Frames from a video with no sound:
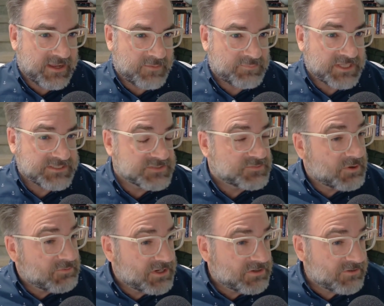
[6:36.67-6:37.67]
places where
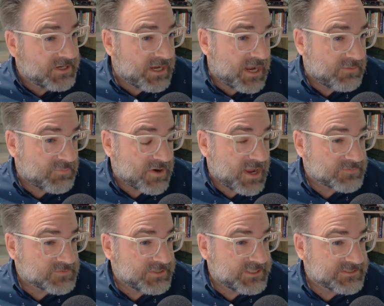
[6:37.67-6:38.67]
we agree and
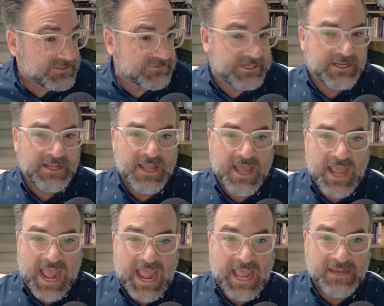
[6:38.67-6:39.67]
perhaps we disagree.
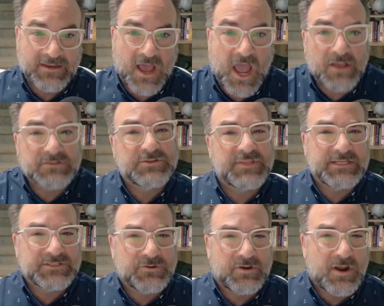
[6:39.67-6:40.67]
And I also think
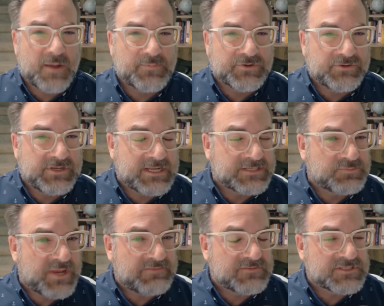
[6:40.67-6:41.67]
it's a great opportunity because
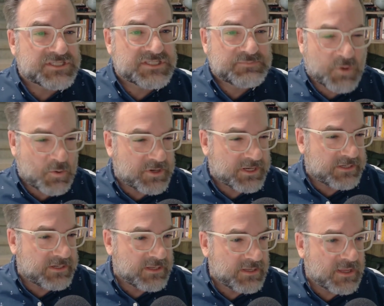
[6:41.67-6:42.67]
we haven't
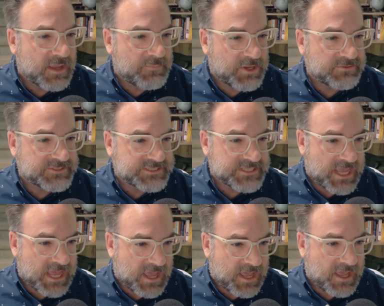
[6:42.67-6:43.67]
spoken about
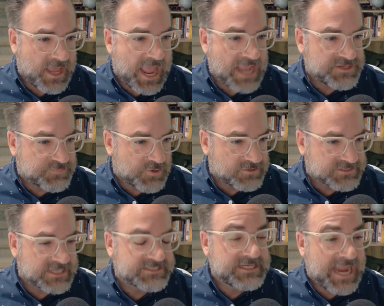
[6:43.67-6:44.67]
edge
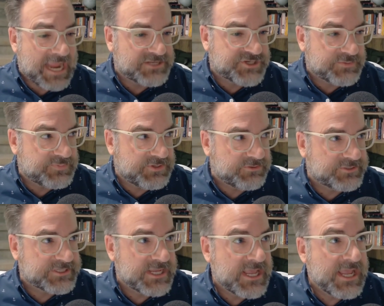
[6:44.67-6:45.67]
processing, edge
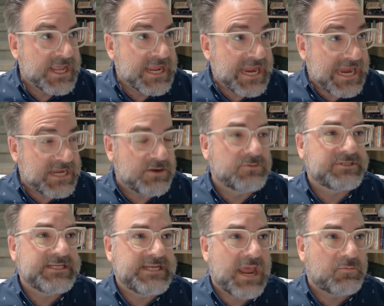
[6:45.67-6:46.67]
compute in
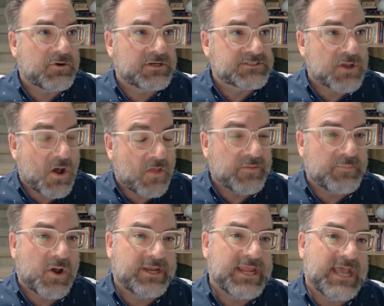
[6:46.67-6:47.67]
OT networks on the
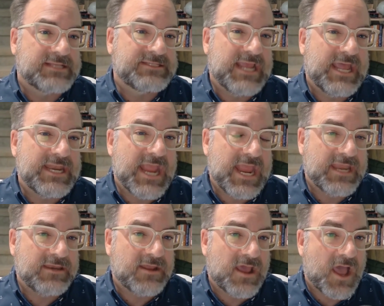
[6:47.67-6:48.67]
podcast yet.
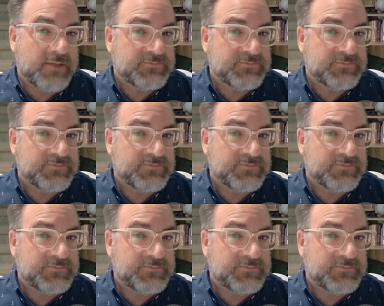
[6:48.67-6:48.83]
And I'm